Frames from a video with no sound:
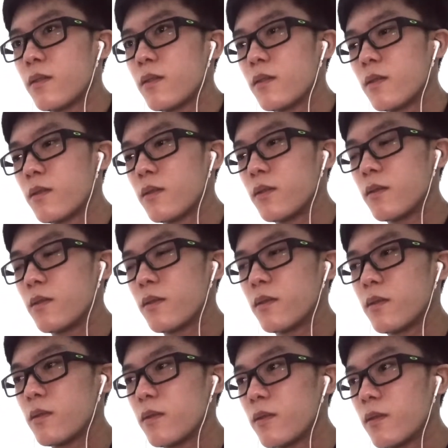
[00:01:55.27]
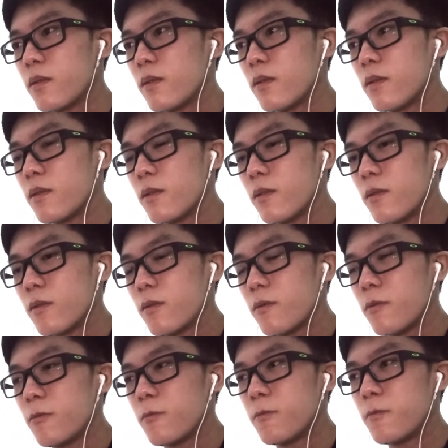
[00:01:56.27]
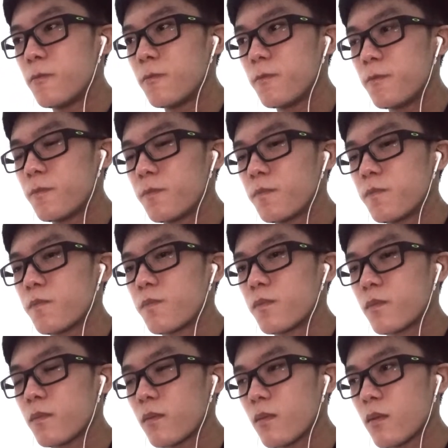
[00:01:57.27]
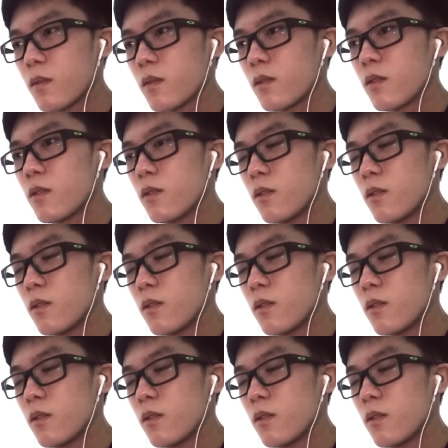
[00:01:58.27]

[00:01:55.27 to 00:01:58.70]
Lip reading: Nobody speaks.